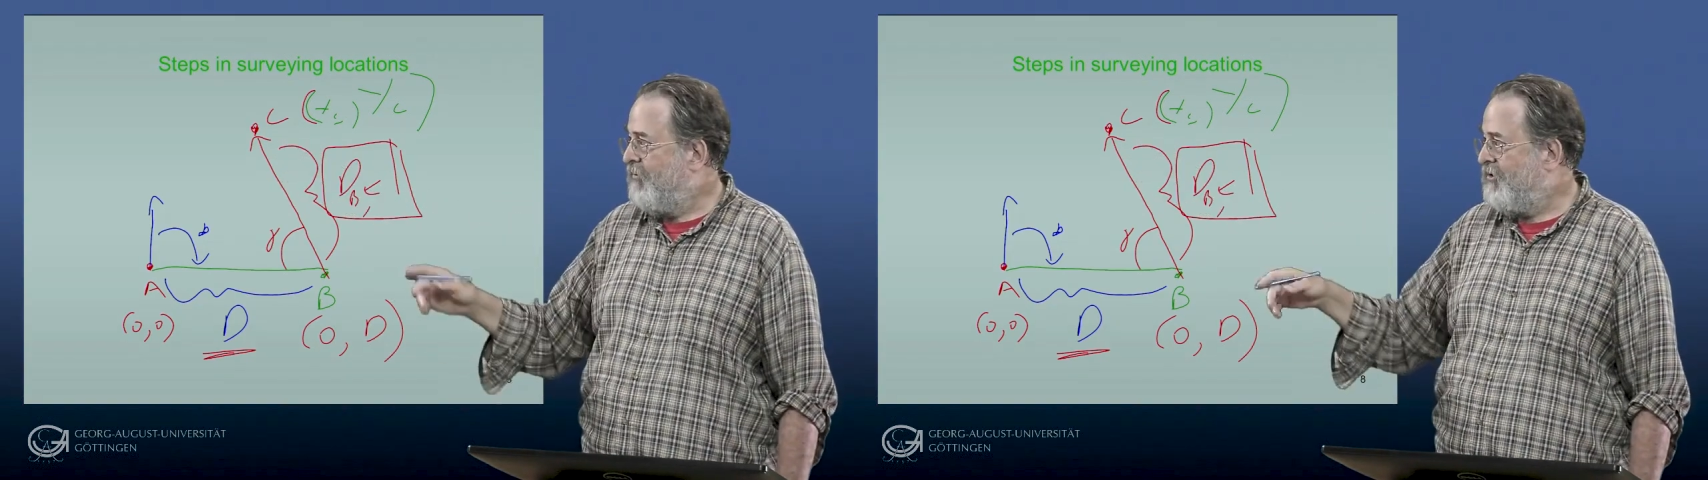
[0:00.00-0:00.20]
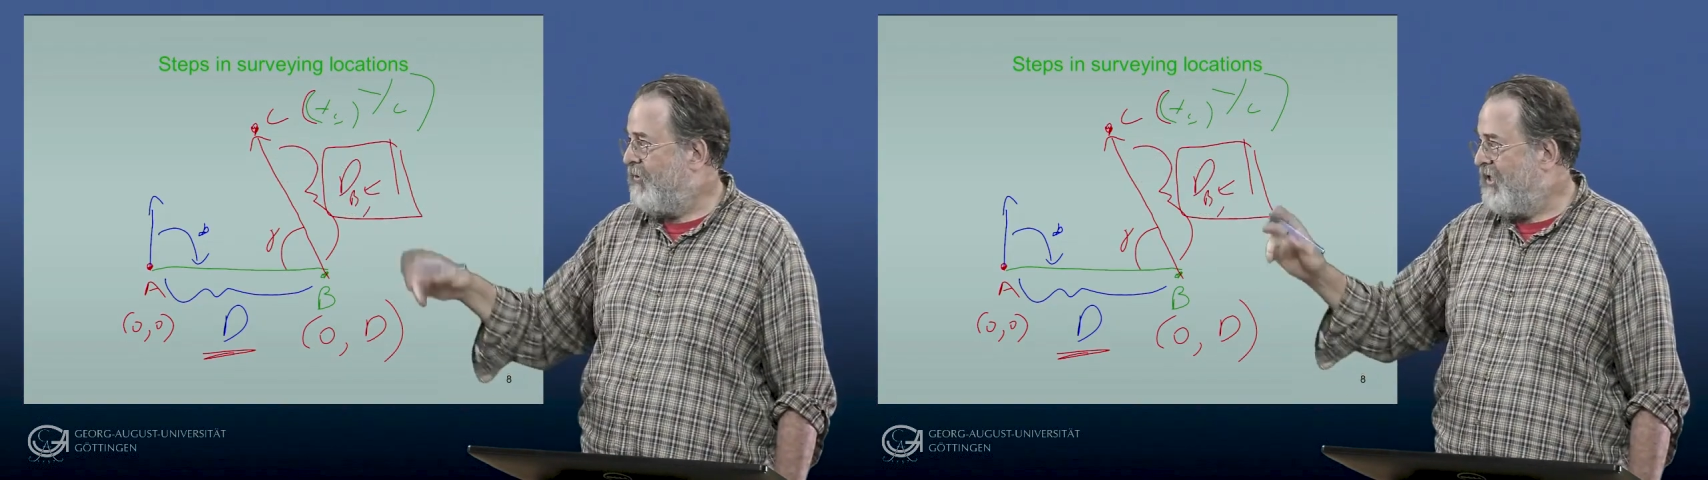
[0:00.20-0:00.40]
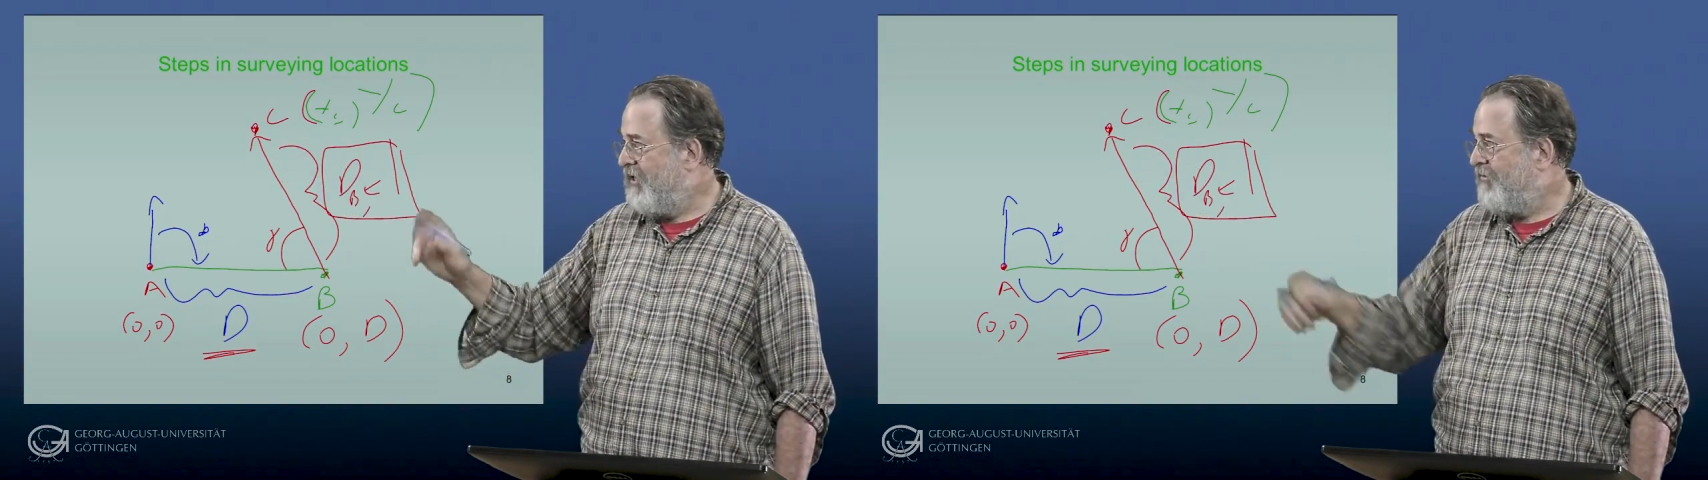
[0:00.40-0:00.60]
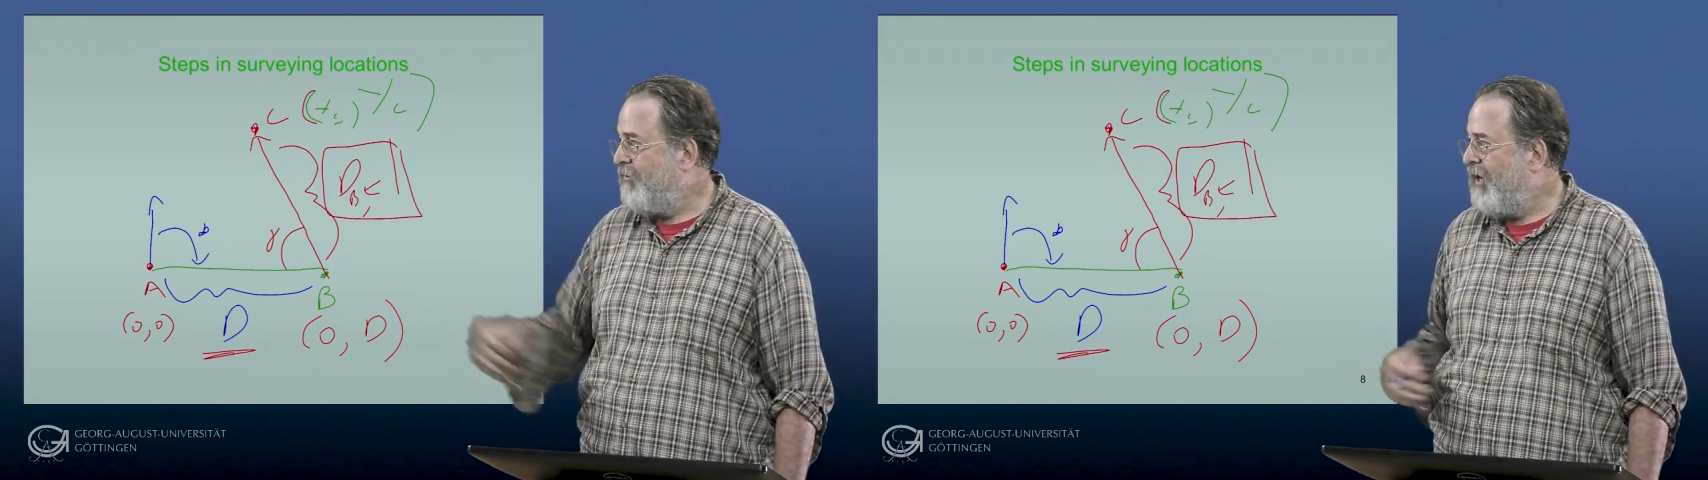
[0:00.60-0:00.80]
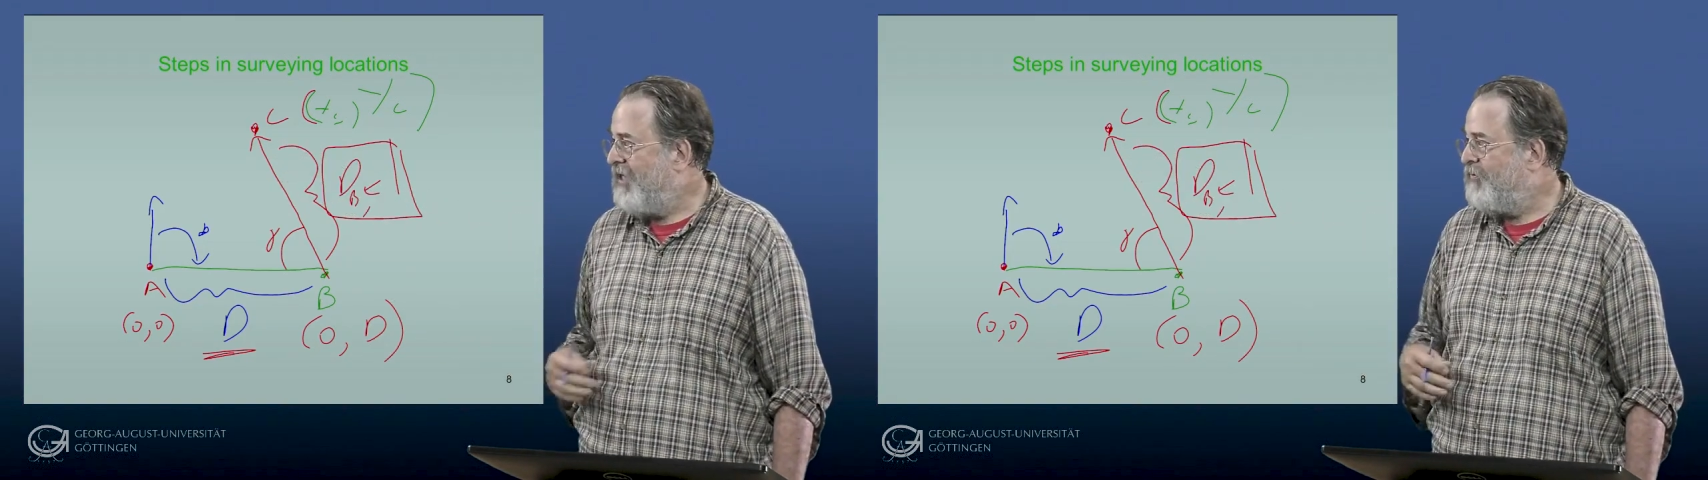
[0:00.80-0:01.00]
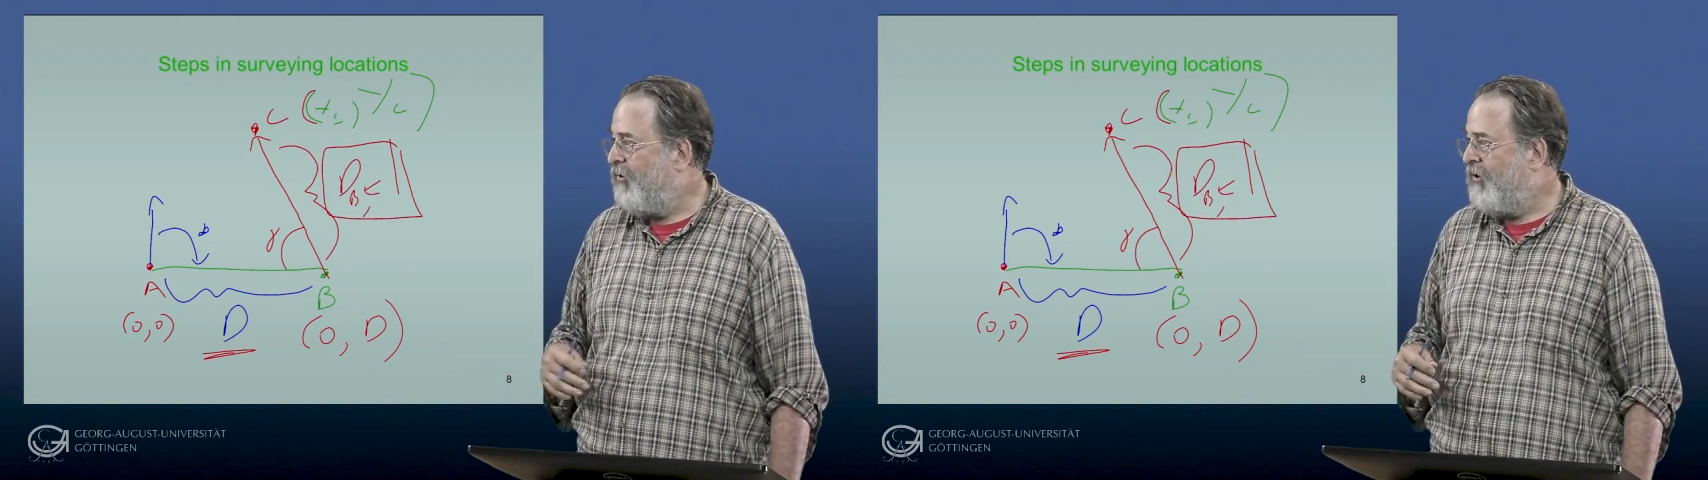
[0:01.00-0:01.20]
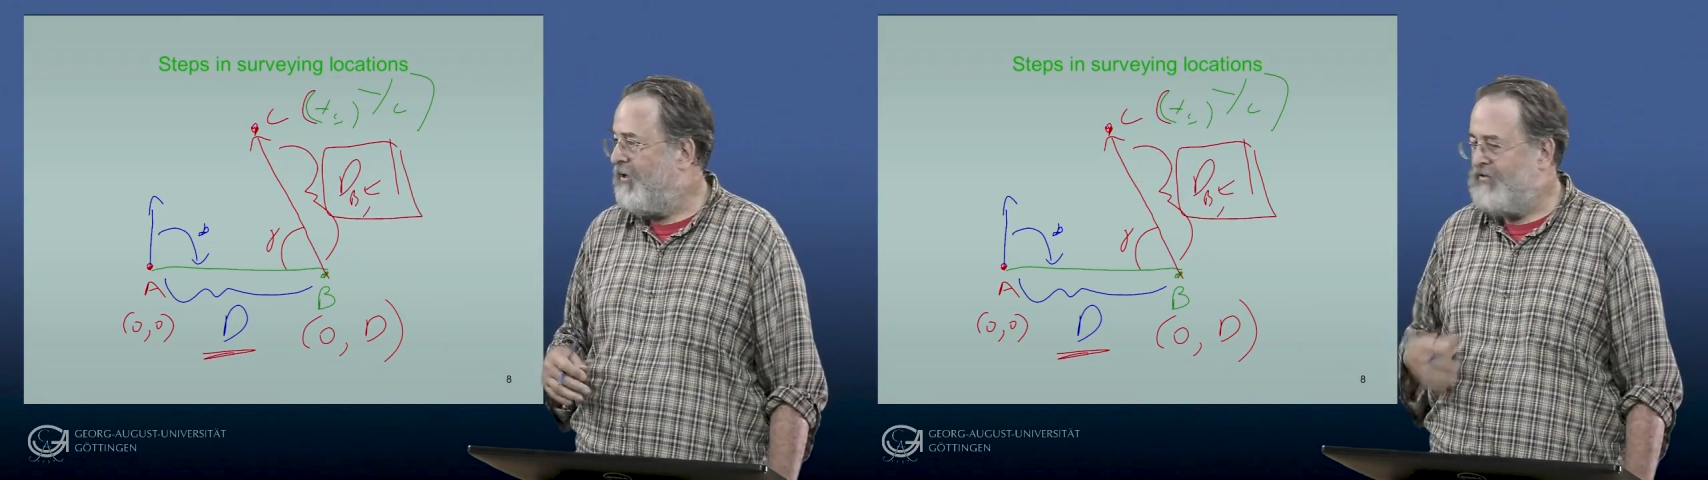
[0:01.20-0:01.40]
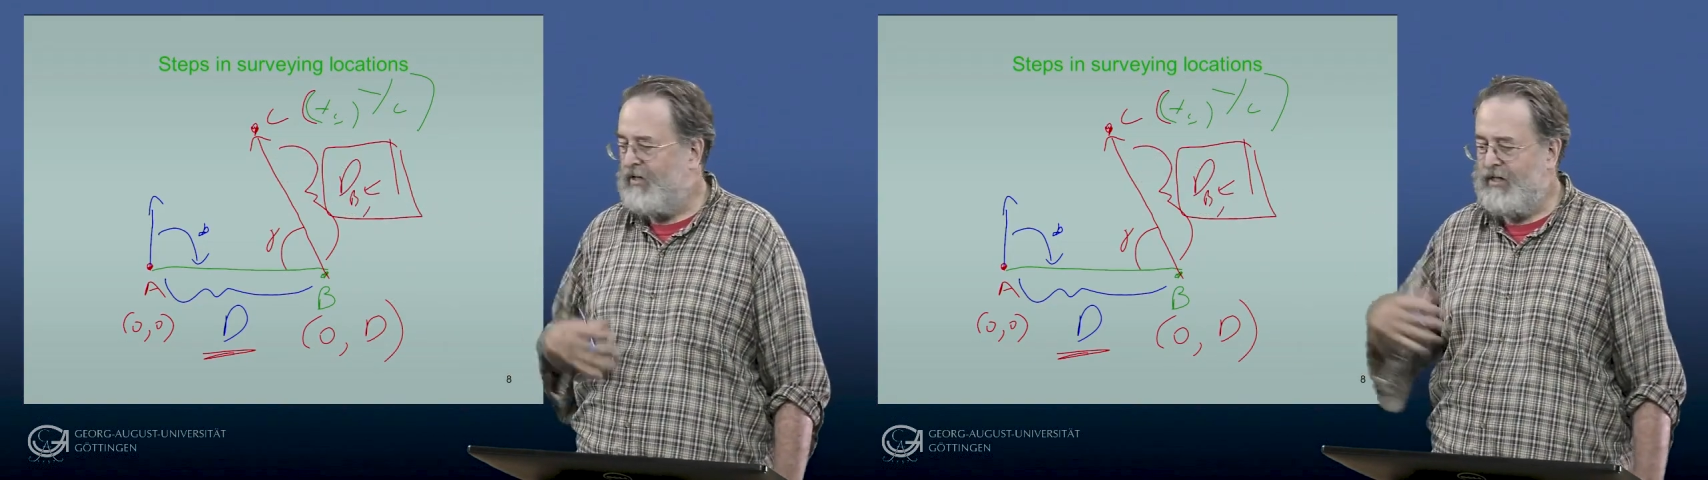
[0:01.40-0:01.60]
between different base points